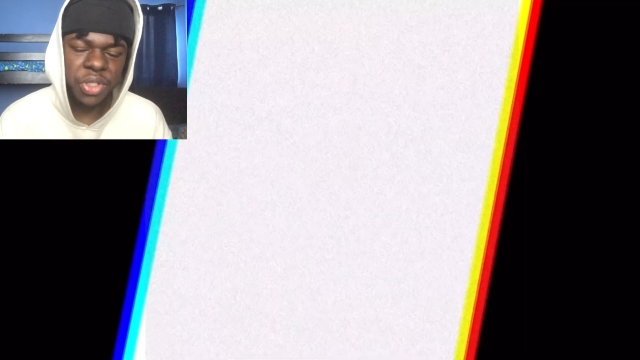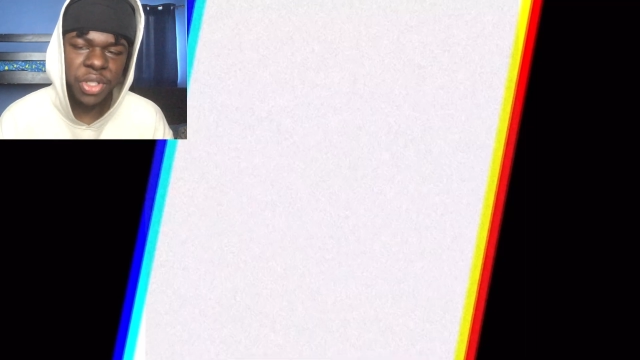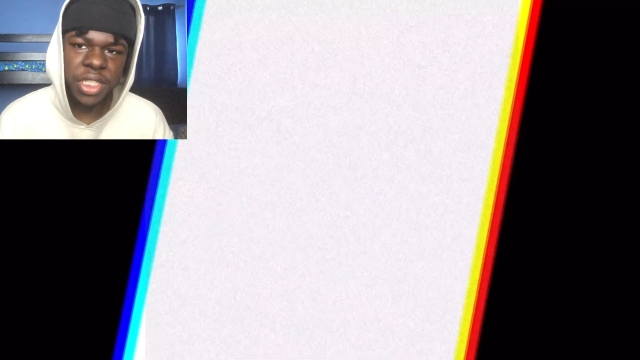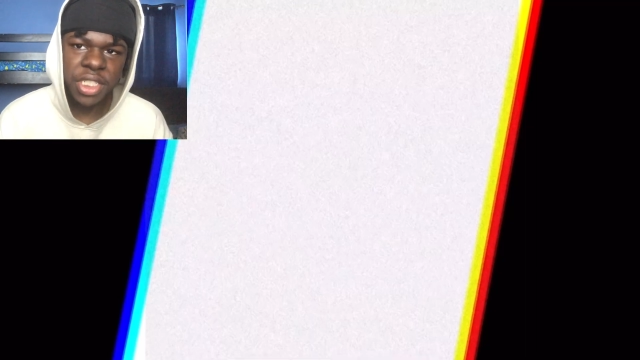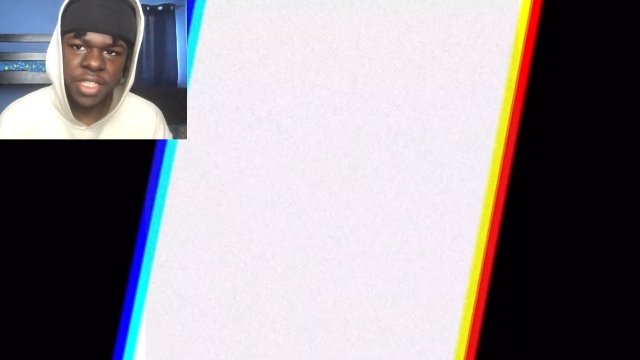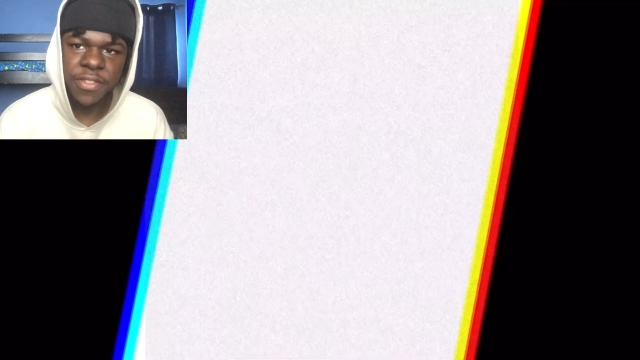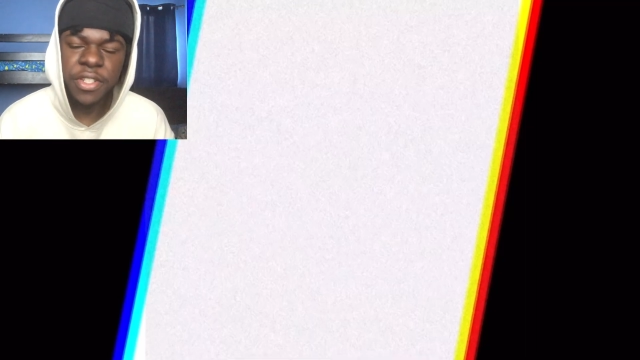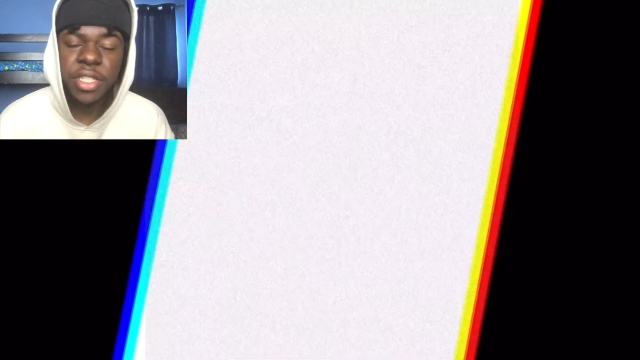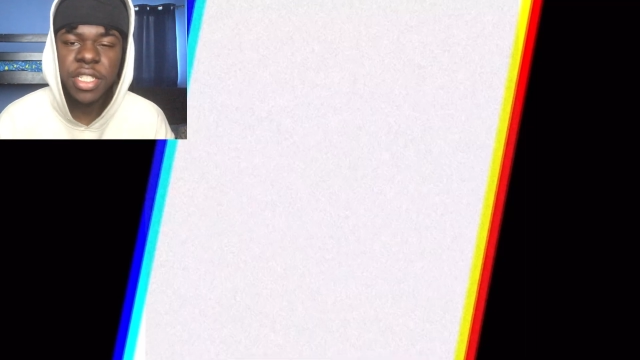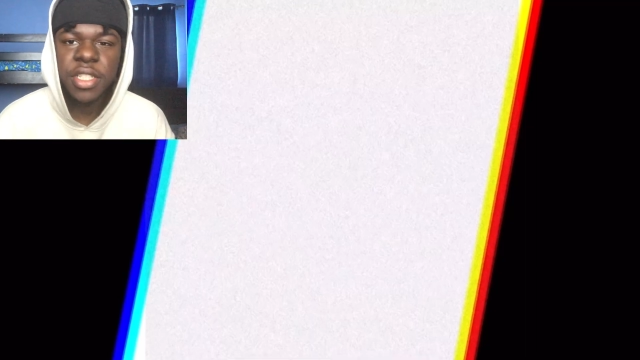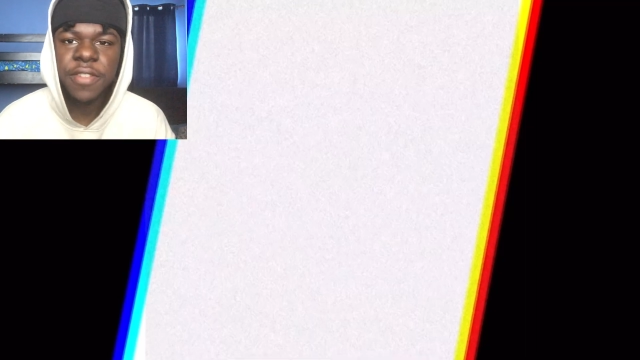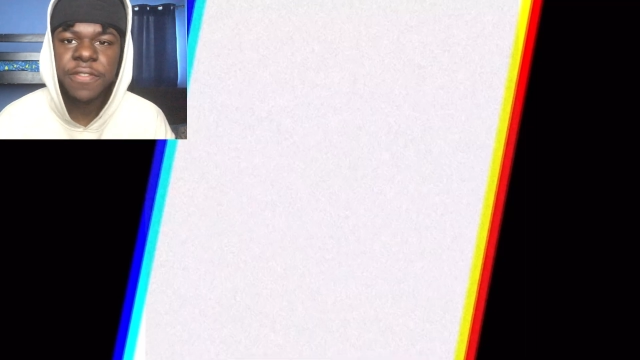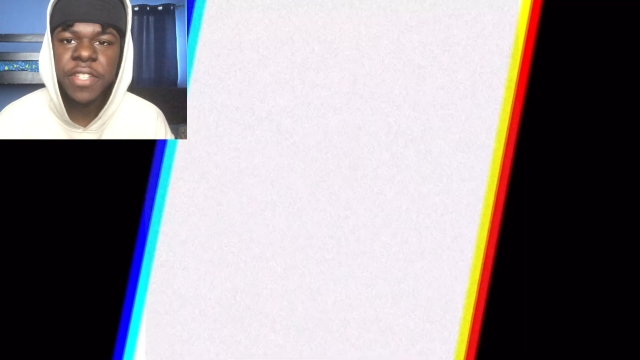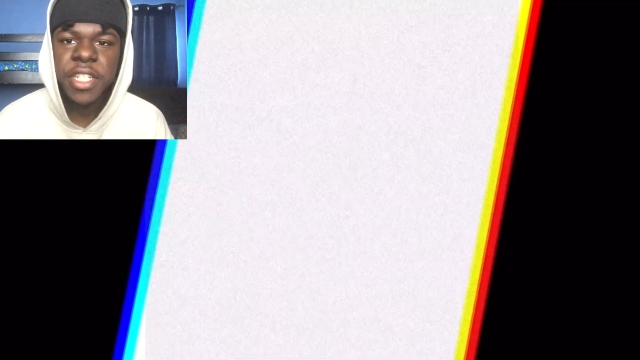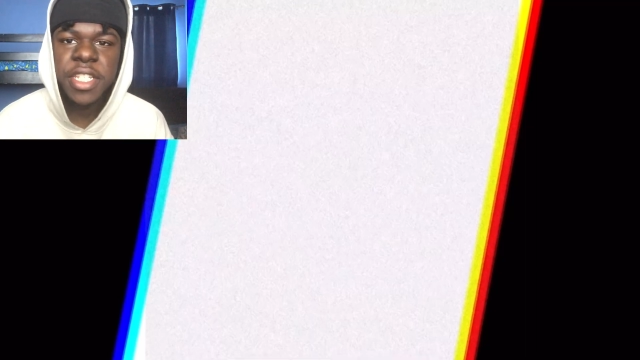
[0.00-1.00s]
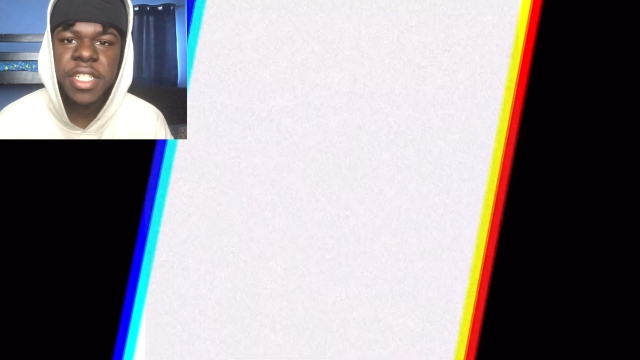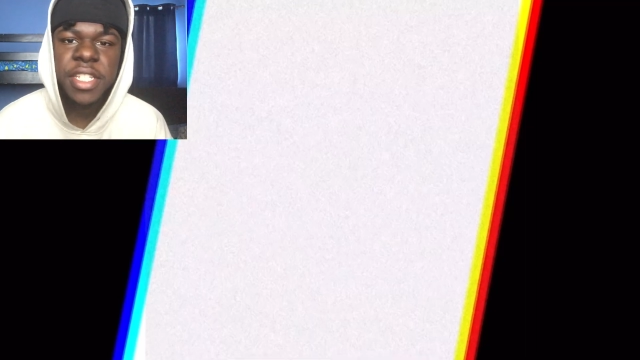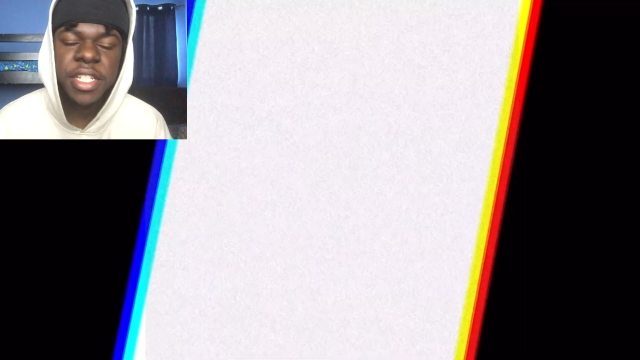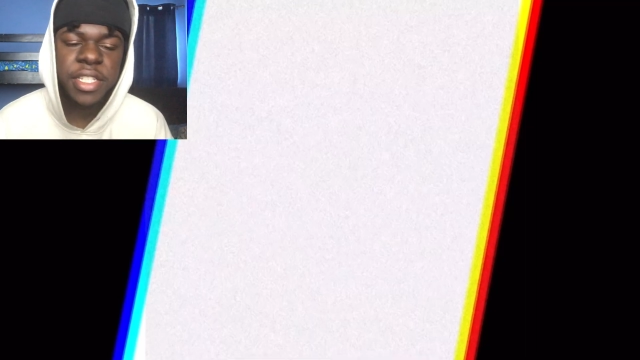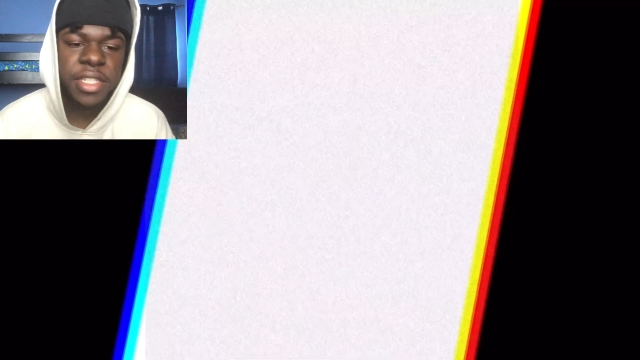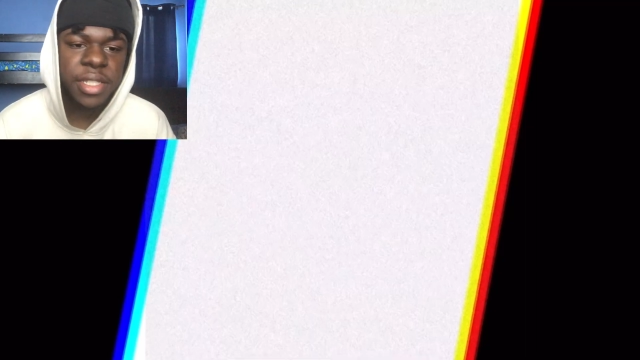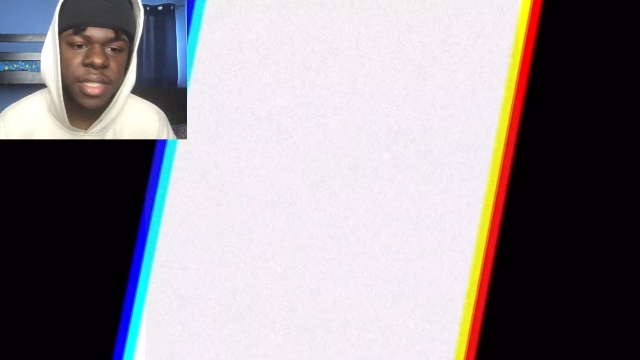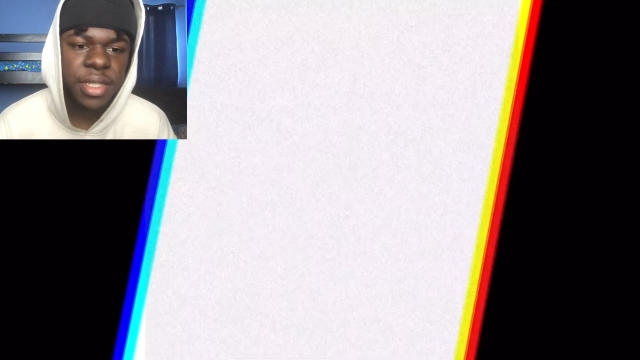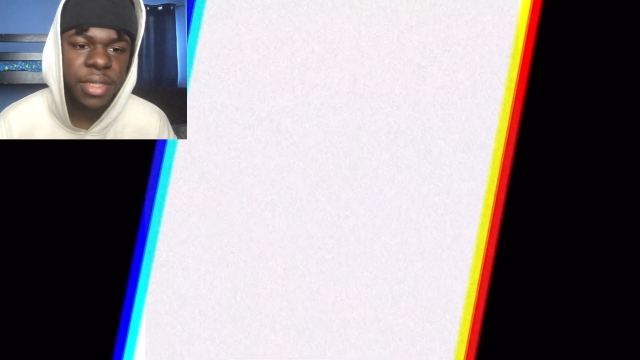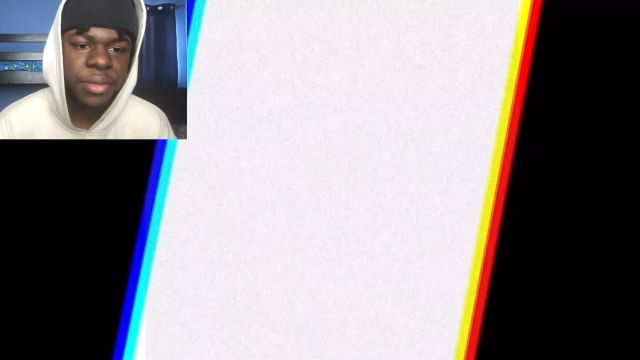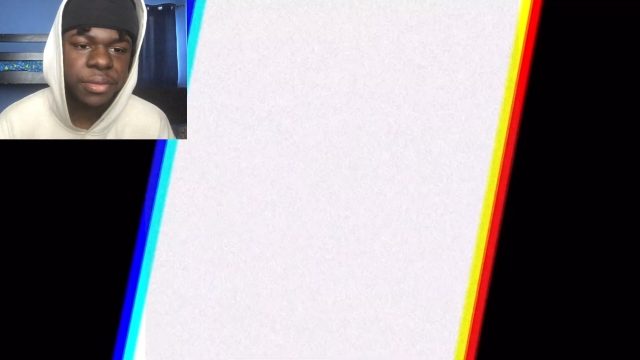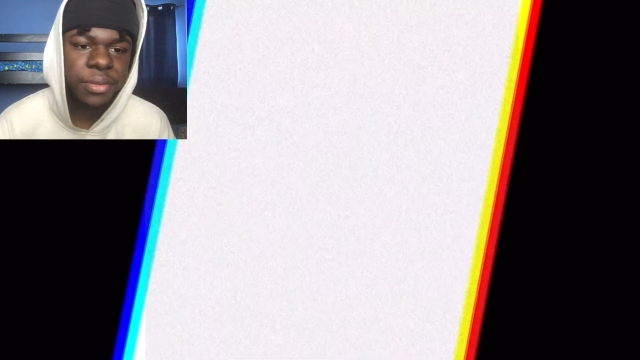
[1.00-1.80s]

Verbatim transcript: Grizzlies versus the Phoenix Suns.